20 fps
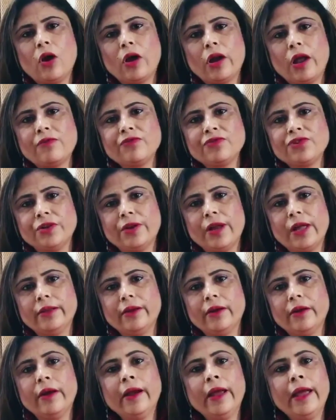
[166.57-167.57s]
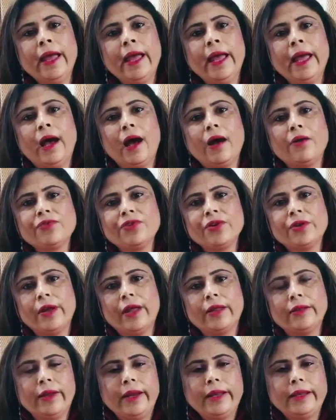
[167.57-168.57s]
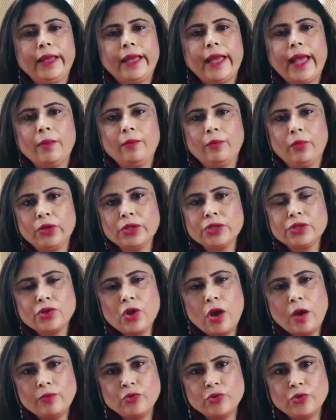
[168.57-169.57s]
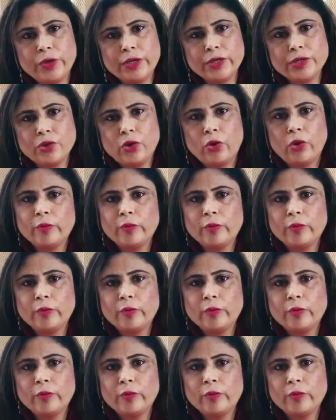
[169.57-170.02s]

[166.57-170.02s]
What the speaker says: thought after another, and they can't put a stop to it.